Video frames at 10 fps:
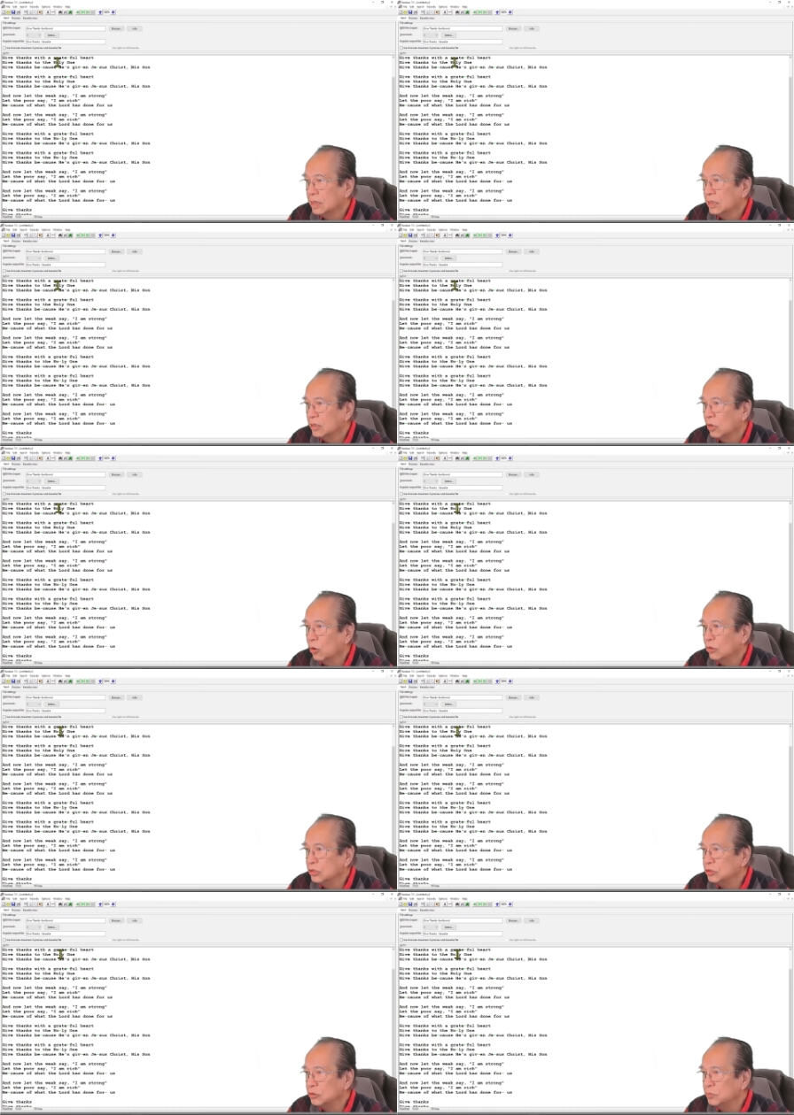Holy
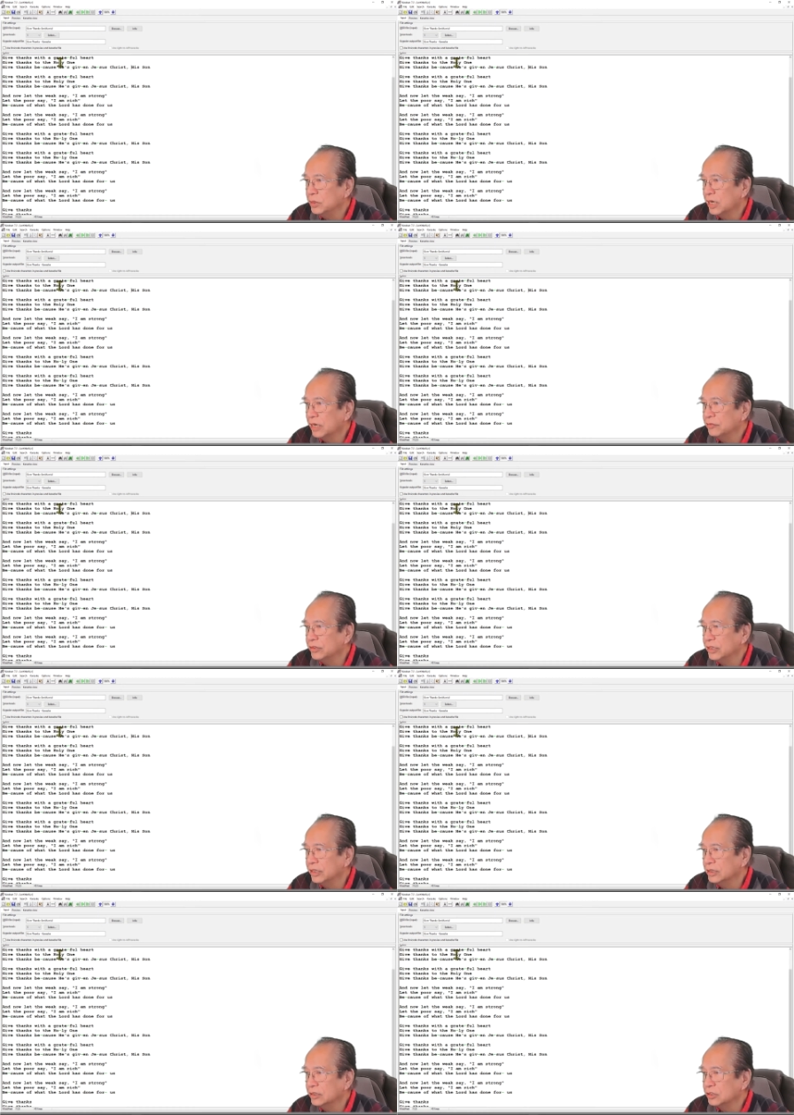should be
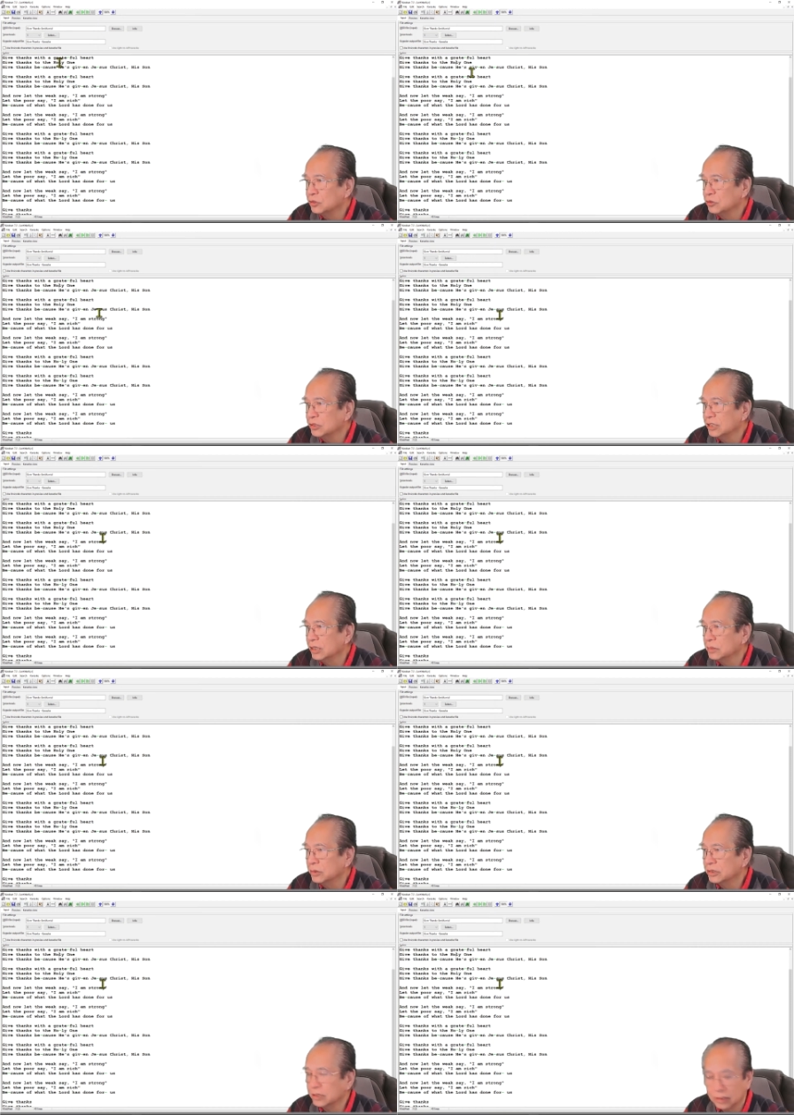hyphenated. It's two
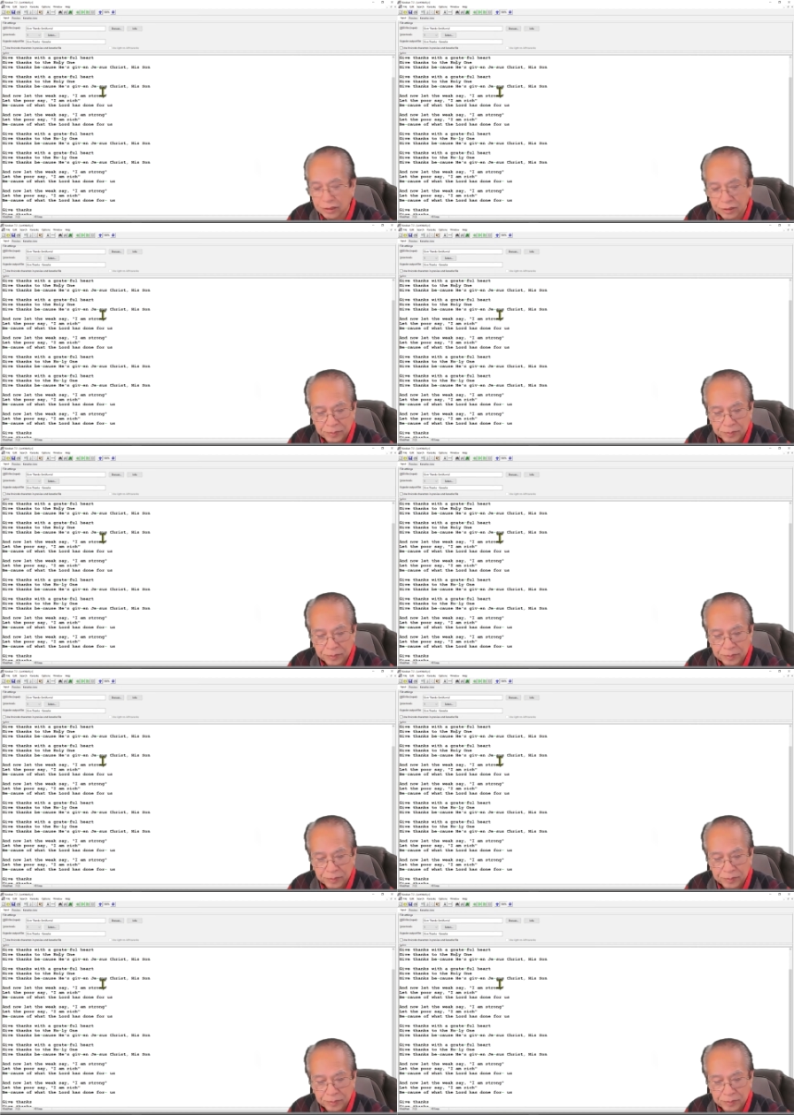syllables.